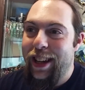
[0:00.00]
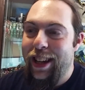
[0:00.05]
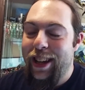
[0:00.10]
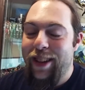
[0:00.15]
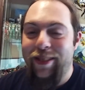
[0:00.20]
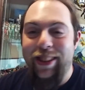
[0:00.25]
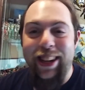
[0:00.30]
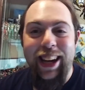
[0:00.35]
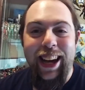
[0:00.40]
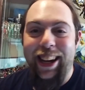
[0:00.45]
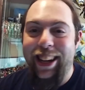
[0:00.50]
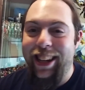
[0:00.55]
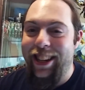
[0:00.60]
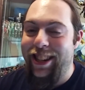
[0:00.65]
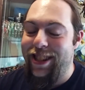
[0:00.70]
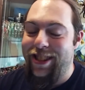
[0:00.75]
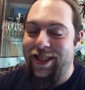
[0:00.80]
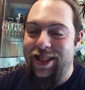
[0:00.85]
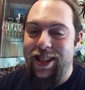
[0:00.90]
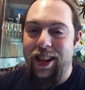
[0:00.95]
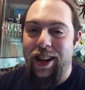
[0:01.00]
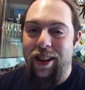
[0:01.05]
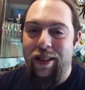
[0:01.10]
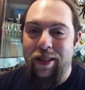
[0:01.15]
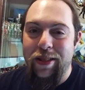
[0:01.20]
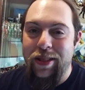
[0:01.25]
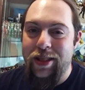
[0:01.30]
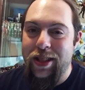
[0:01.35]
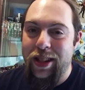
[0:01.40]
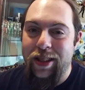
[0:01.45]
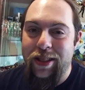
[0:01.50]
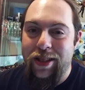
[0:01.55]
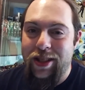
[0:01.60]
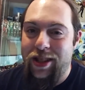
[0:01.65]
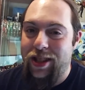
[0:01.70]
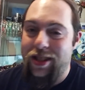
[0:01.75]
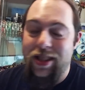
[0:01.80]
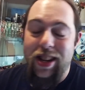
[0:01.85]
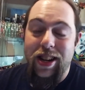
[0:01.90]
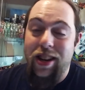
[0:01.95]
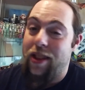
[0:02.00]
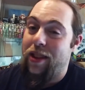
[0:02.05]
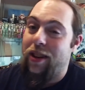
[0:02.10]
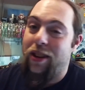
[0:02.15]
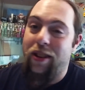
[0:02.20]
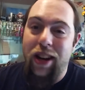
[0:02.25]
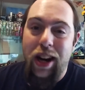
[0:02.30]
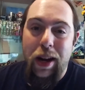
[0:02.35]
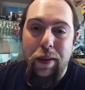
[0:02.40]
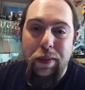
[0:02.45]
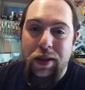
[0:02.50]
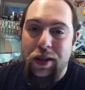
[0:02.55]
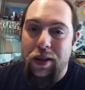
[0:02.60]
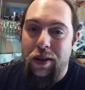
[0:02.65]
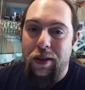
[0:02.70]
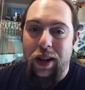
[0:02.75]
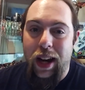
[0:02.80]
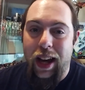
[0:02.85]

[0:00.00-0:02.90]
But yeah, it just, it was just another great episode.